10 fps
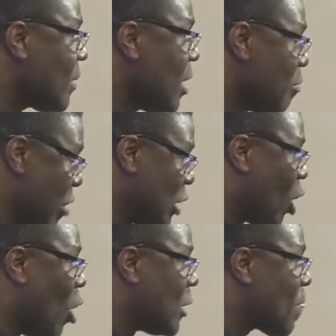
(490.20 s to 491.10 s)
Praise
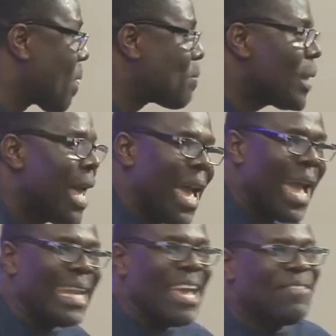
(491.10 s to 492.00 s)
God.
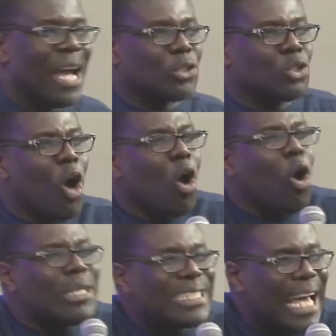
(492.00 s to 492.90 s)
And if there's no
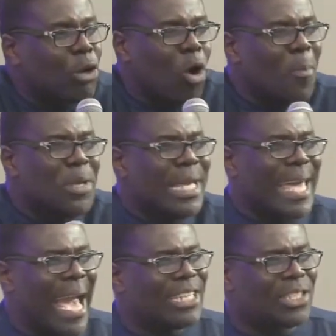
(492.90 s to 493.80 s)
constant
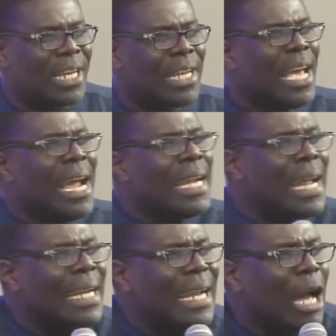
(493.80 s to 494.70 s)
communication, the,
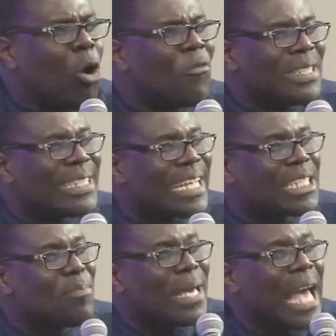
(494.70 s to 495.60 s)
the, the
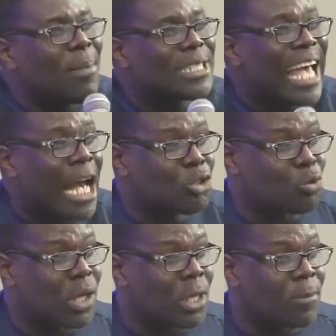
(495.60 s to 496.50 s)
conversation becomes
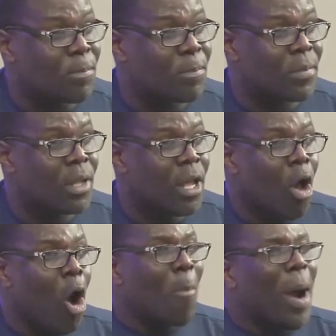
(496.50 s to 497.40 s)
casual.
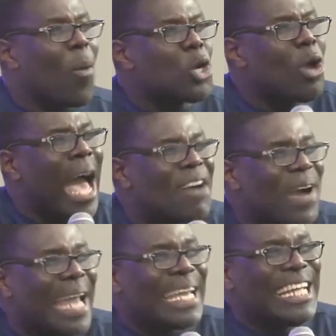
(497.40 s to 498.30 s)
Oh, but when you have
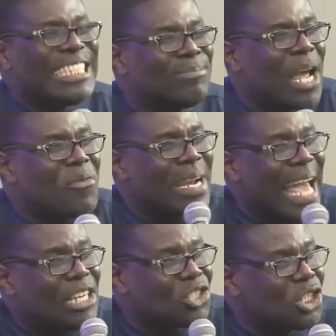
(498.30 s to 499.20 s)
an intimate
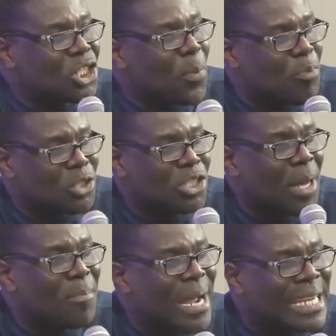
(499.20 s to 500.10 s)
relationship with
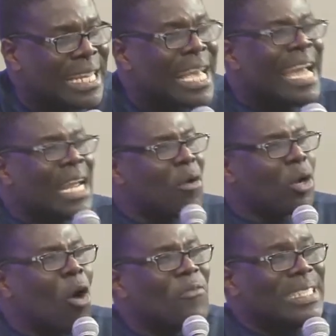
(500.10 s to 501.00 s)
somebody, the
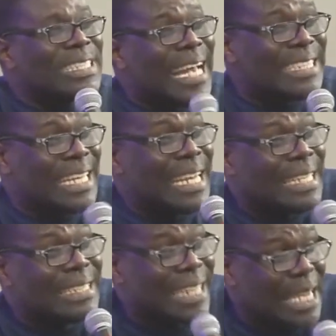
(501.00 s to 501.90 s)
conversation
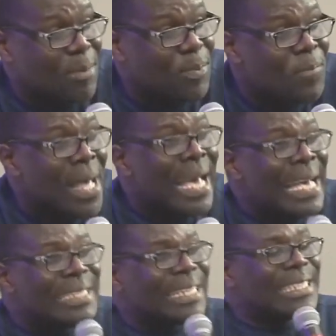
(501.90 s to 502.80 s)
is deep.
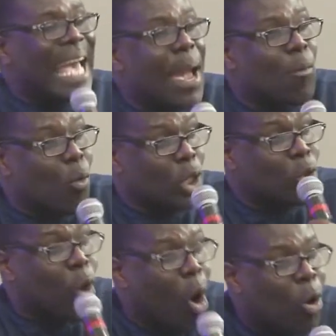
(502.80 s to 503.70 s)
It's the same with
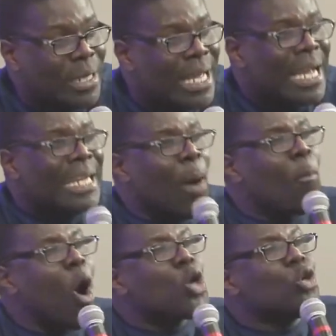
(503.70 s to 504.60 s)
God. The
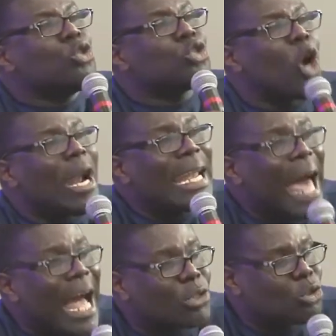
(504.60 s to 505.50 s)
more you draw
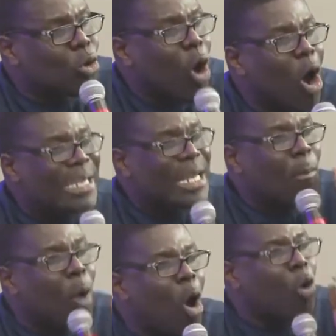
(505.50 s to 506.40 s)
nigh to God, the
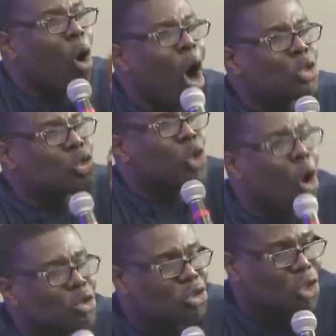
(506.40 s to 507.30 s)
more God
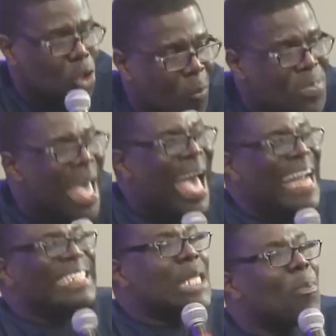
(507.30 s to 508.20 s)
shows you a deeper